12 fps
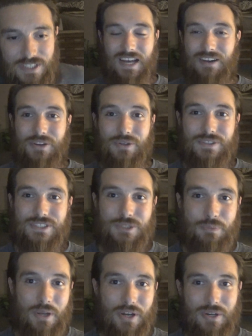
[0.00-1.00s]
I don't know, was
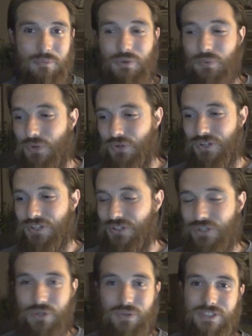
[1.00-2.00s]
just a parent of me worrying.
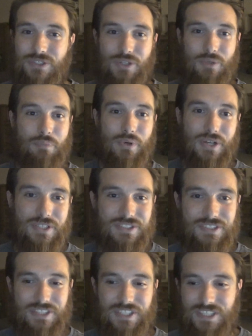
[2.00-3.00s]
You know, he's on the
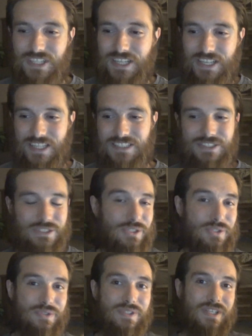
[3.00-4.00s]
bus, and then he has to
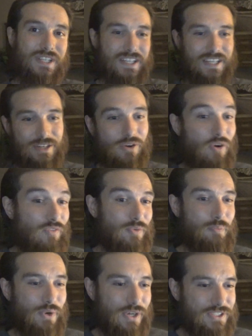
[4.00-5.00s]
go get off
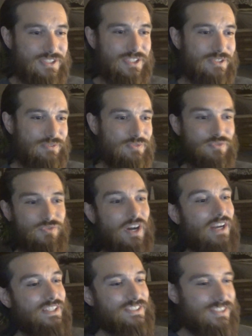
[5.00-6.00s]
the bus and
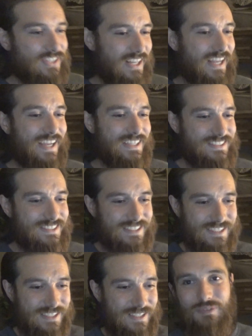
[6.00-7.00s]
find his class.
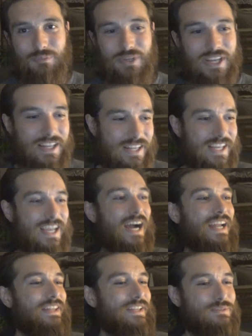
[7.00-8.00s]
But yeah, they
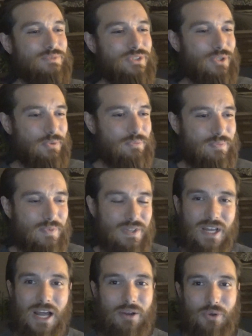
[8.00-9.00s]
guide them, so
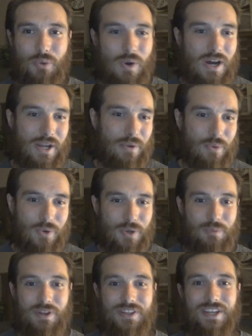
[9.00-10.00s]
I don't know why I
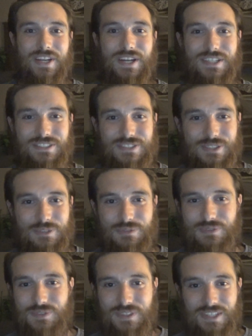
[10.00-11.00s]
worry about that kind of
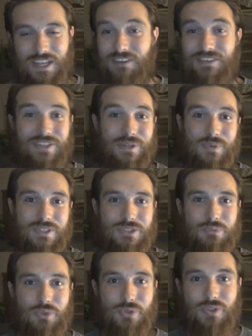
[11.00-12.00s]
stuff. Everything went
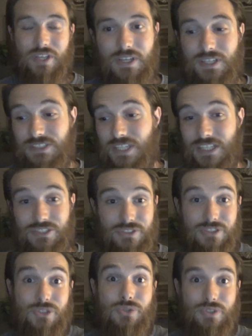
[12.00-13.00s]
smooth, and he's
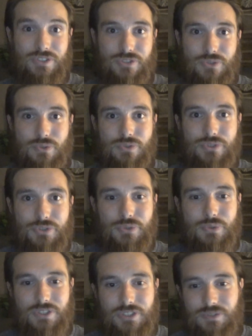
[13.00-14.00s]
actually enjoying school
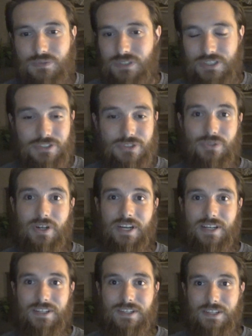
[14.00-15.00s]
too, which is
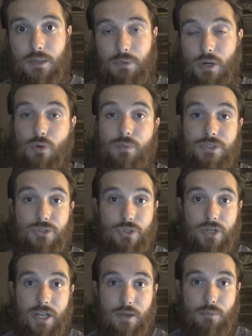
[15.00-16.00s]
great. But I will be
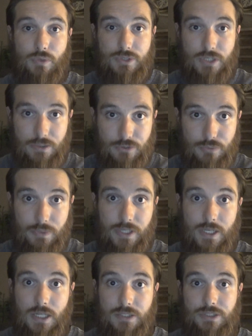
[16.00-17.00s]
starting to have more time to
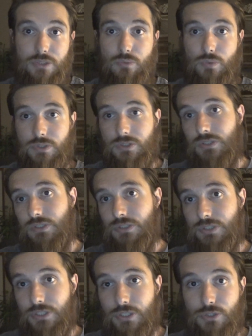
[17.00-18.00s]
make content once
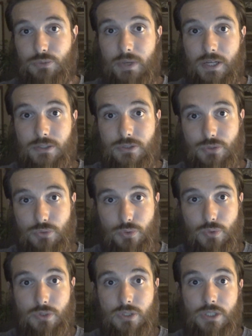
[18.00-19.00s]
she goes back to
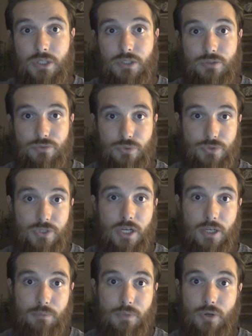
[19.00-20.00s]
school full
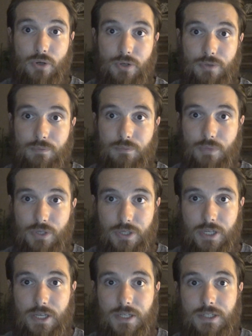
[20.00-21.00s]
time on
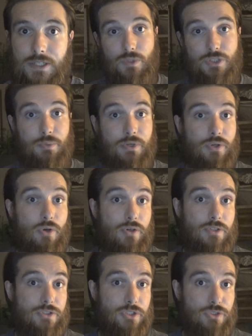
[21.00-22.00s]
Monday, which my
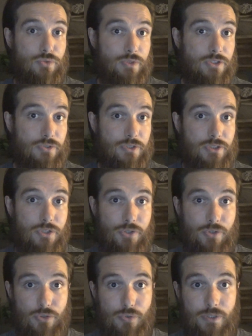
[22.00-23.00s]
daughter just recently
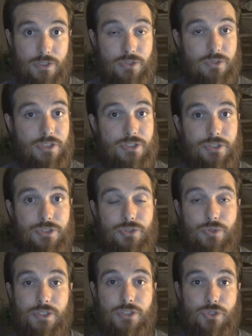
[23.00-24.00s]
turned three. So these
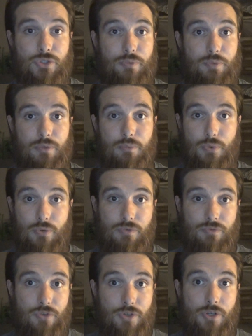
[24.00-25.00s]
years are extremely
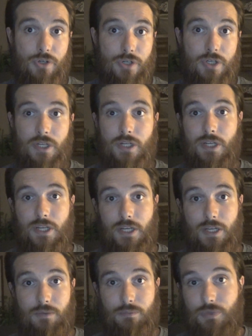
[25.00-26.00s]
important for her
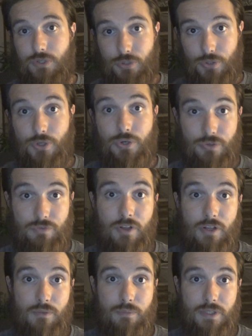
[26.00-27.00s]
and, you know, her
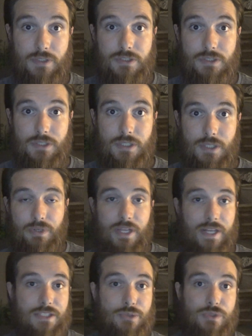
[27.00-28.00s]
development. But
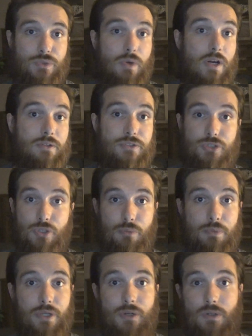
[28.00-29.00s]
yeah, that's the reason why I was so
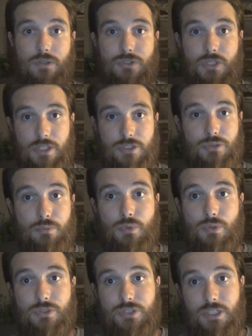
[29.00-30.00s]
big on trying to
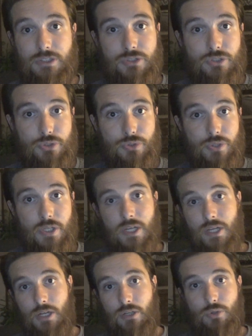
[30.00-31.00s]
support St. Jude
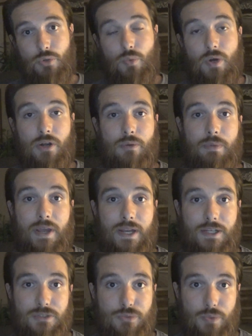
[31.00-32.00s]
a little while
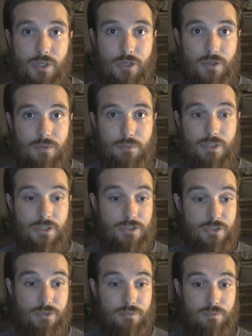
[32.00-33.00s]
back as well,
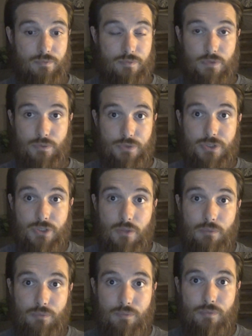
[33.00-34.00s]
because it was
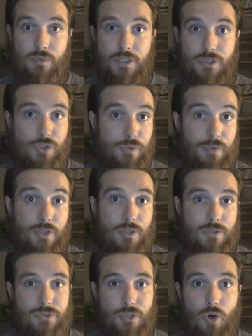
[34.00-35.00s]
something extremely
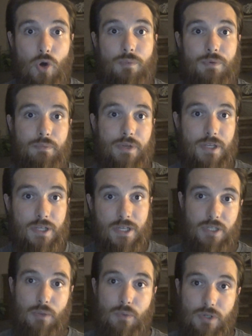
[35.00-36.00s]
close to home to me,
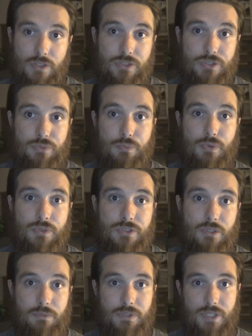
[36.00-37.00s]
and I wanted to support
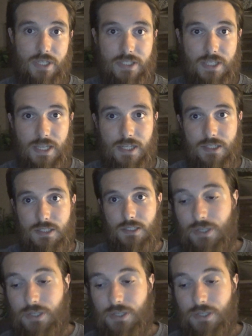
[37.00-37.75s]
something like that.